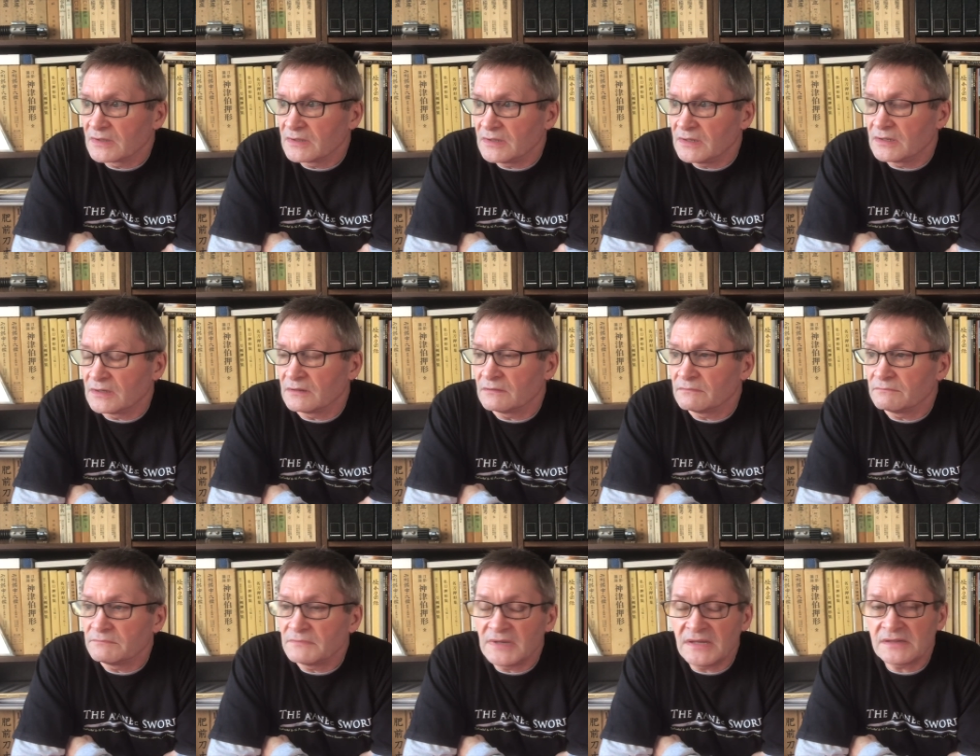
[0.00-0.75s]
you know,
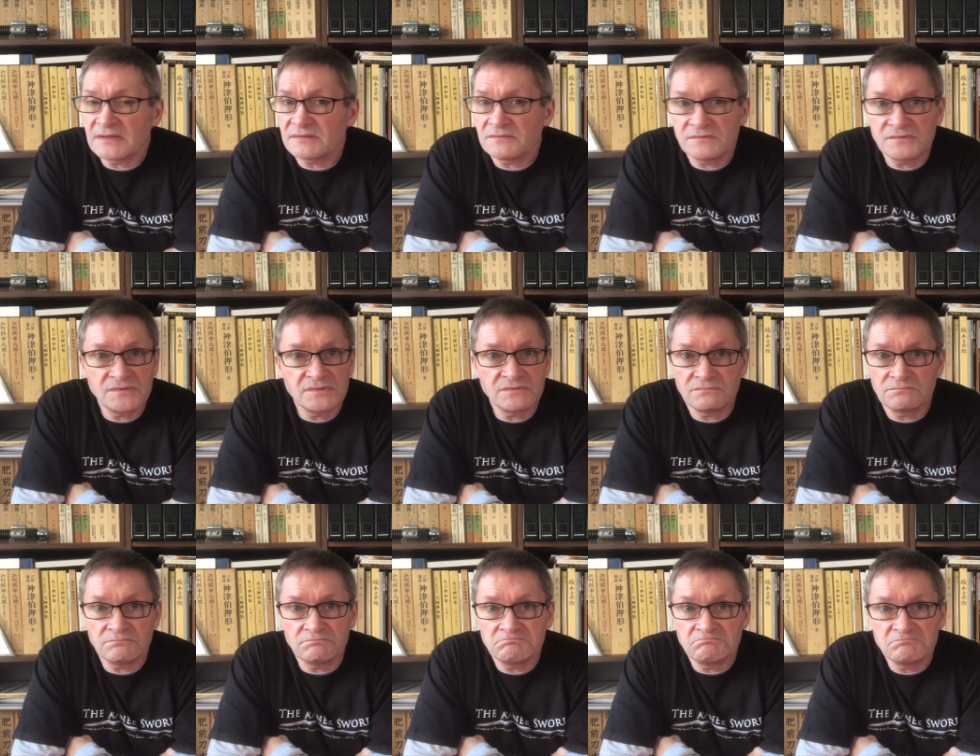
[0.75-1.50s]
it
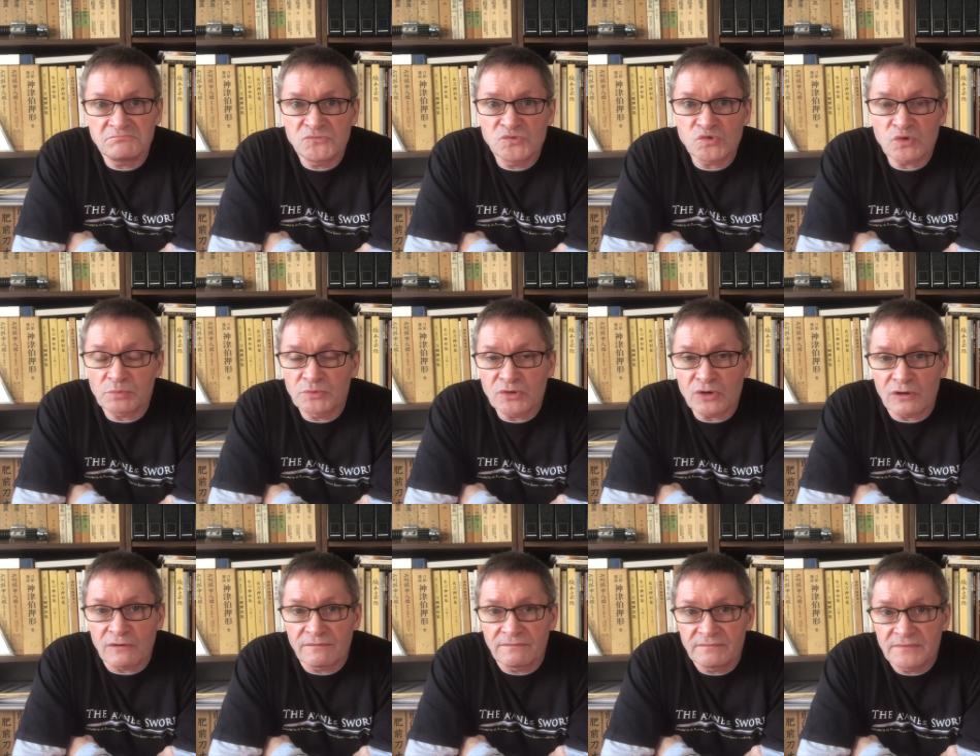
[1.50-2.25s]
dropped
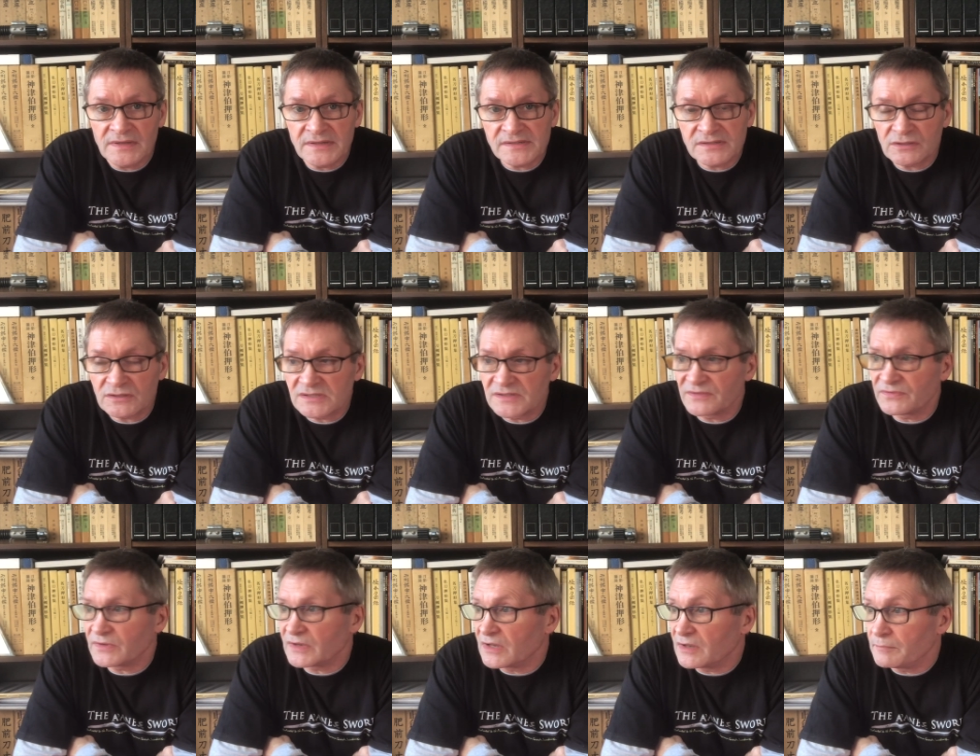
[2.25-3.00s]
off. There's lots
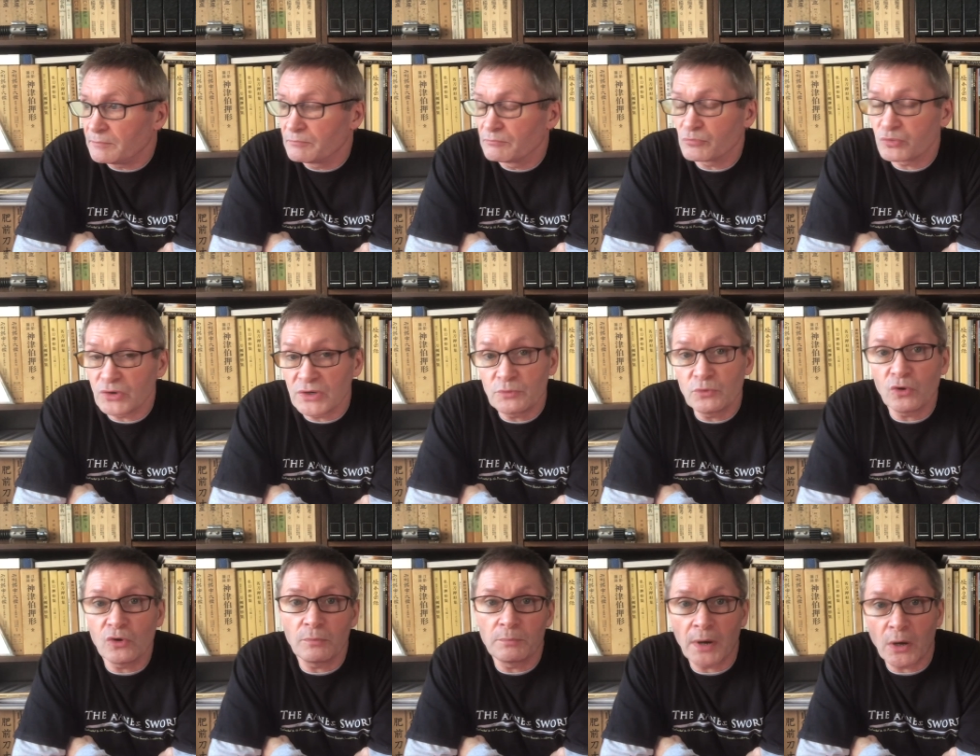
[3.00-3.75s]
of
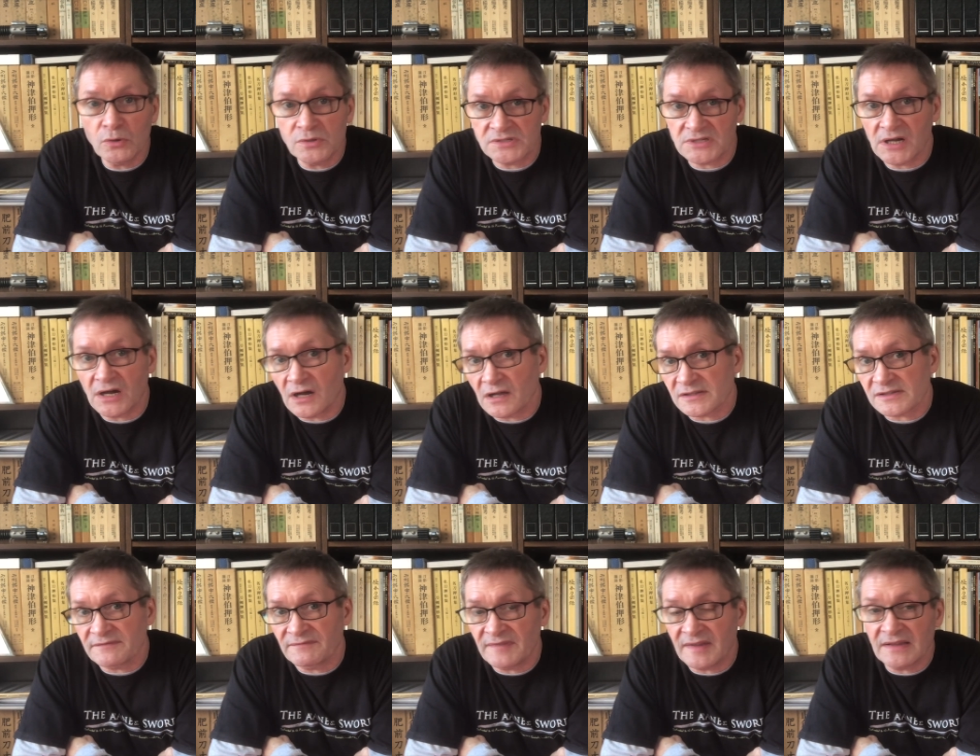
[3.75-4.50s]
pre-war
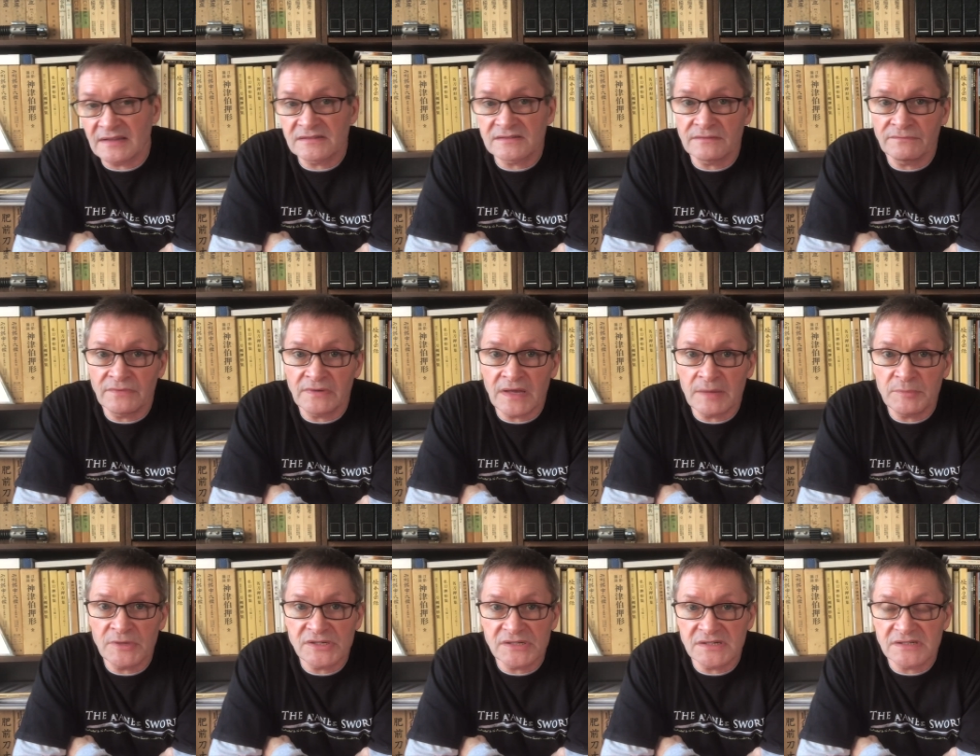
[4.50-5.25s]
postcards and things of
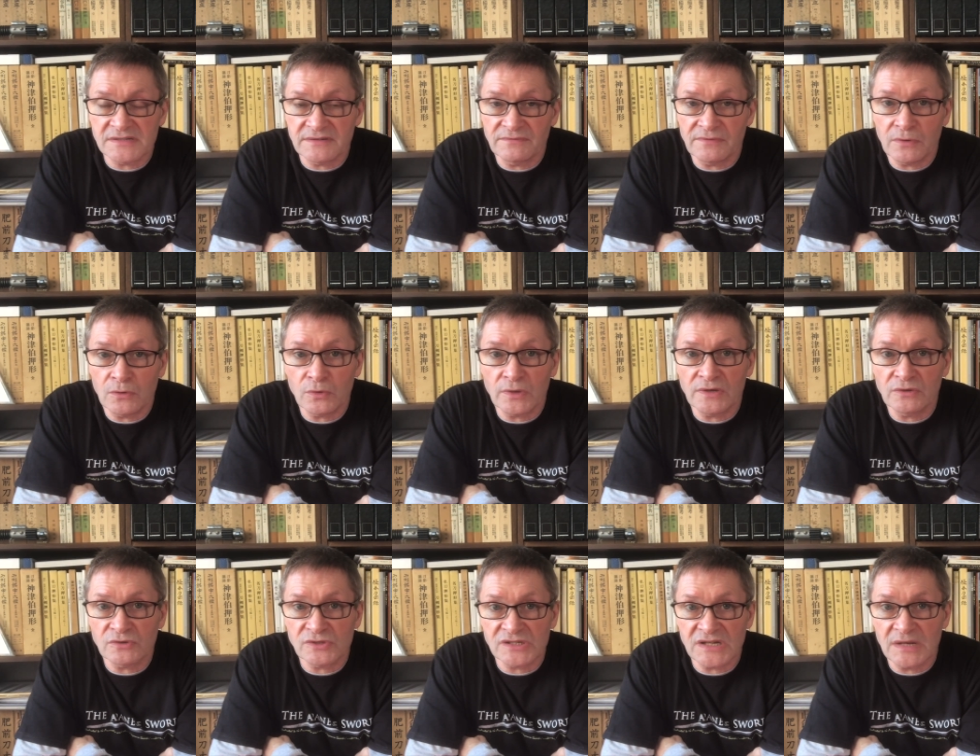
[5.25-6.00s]
images of
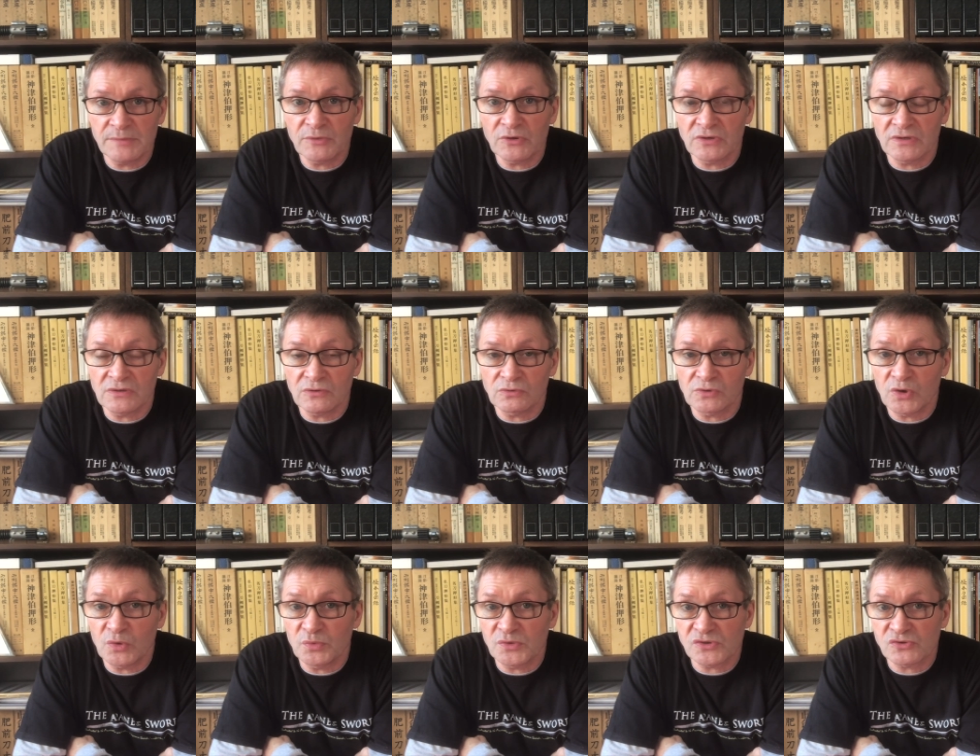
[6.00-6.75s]
Okinoshima and
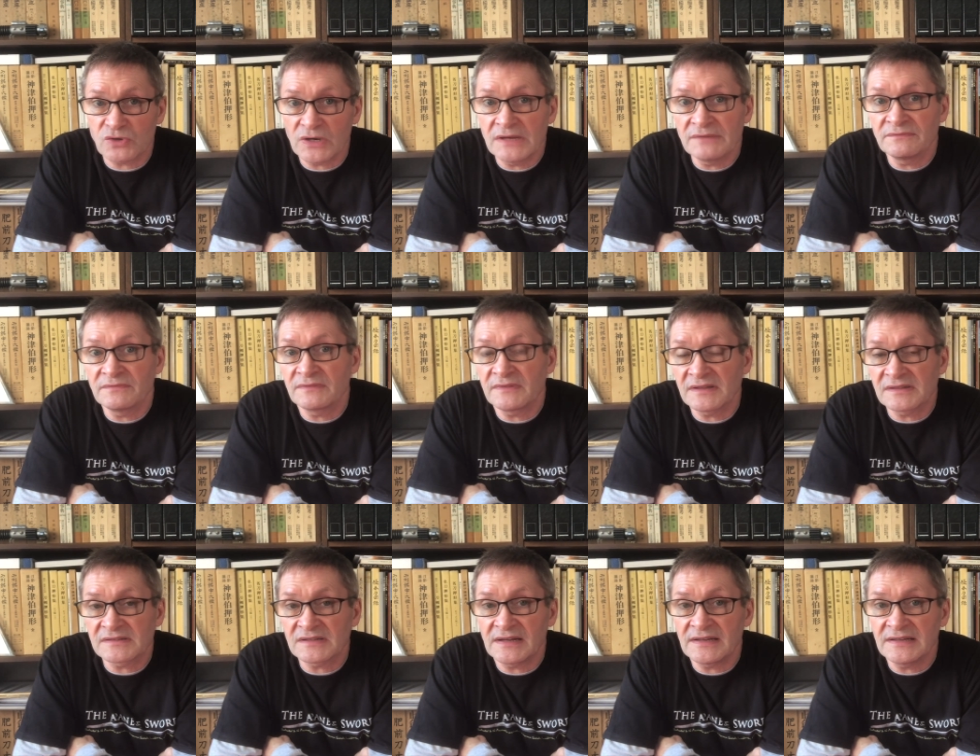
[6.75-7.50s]
Go-Toba's grave and
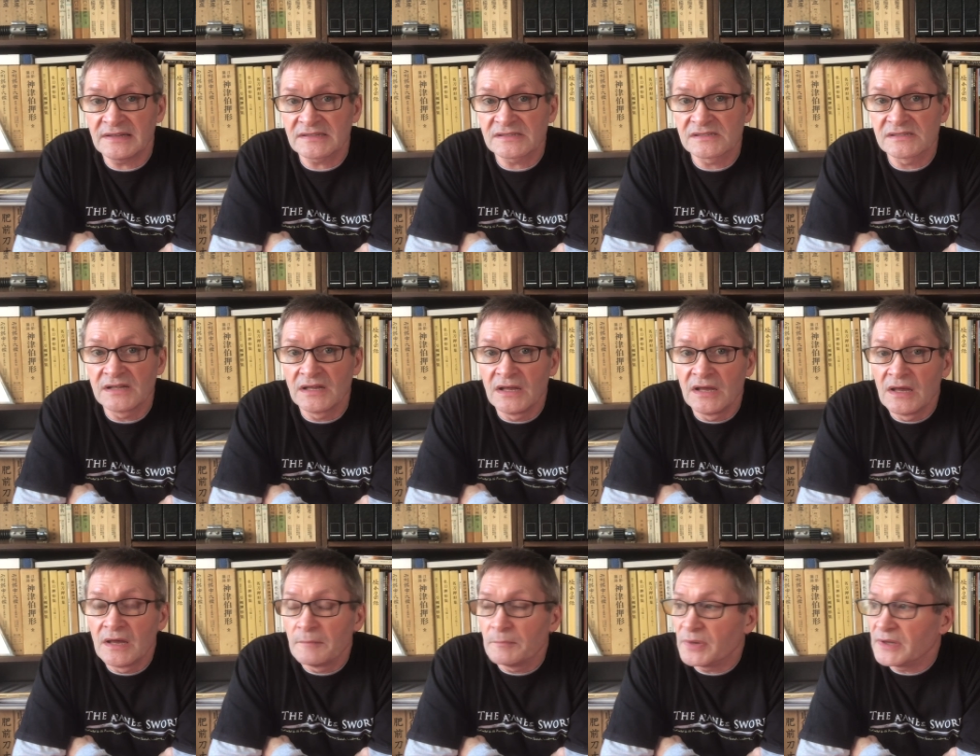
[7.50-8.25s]
things like this.
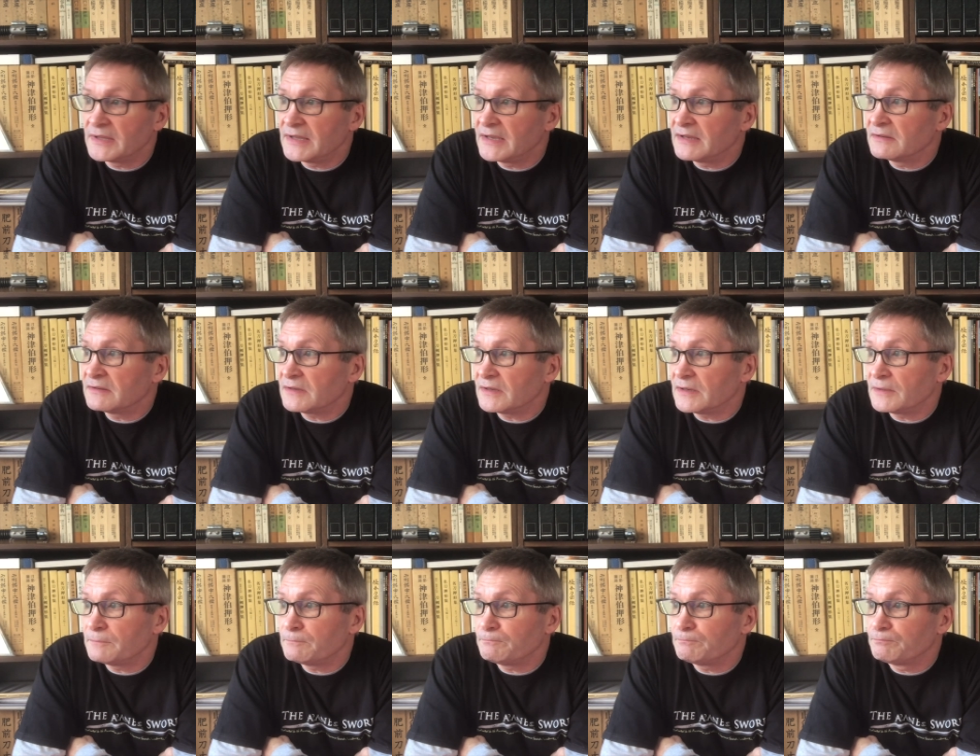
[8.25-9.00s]
But
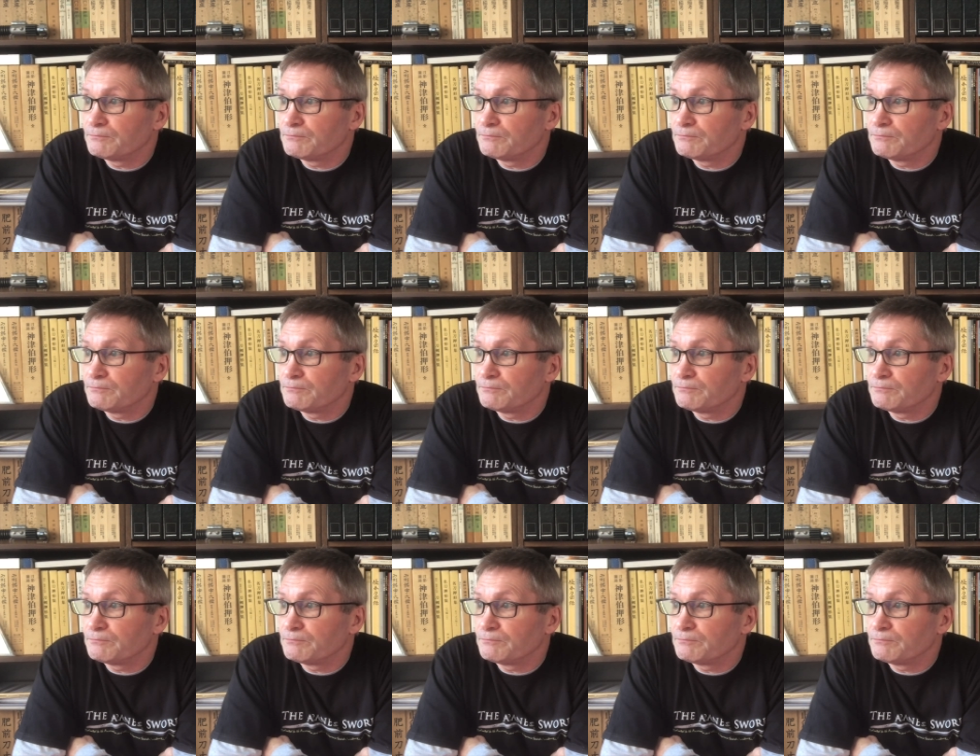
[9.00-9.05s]
then